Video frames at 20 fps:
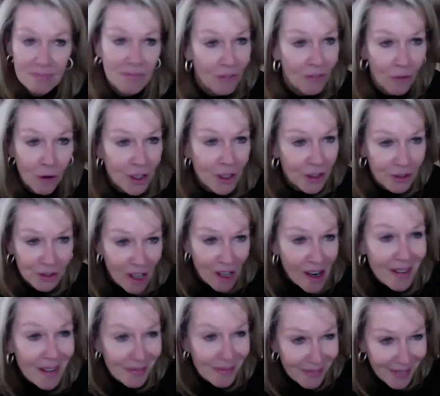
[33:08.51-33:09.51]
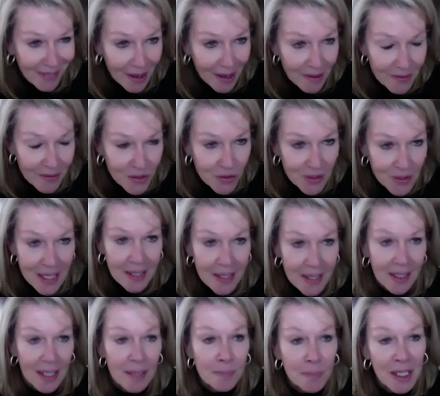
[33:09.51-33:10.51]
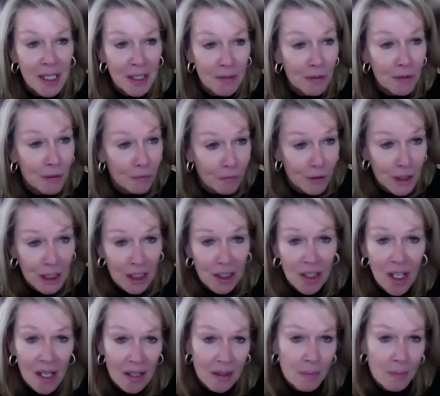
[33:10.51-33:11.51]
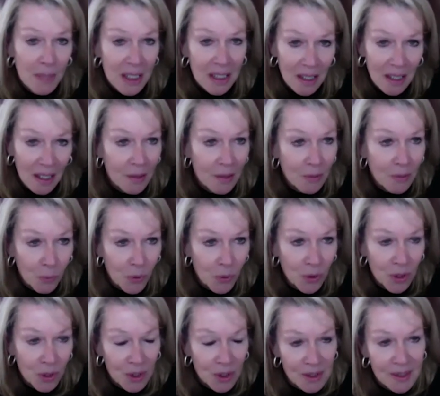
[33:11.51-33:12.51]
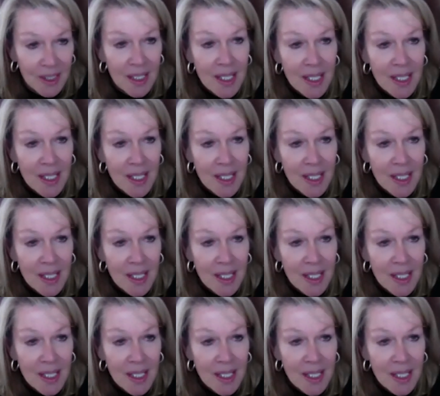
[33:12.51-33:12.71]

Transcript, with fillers: for your life after that and benefit for the economy and the world.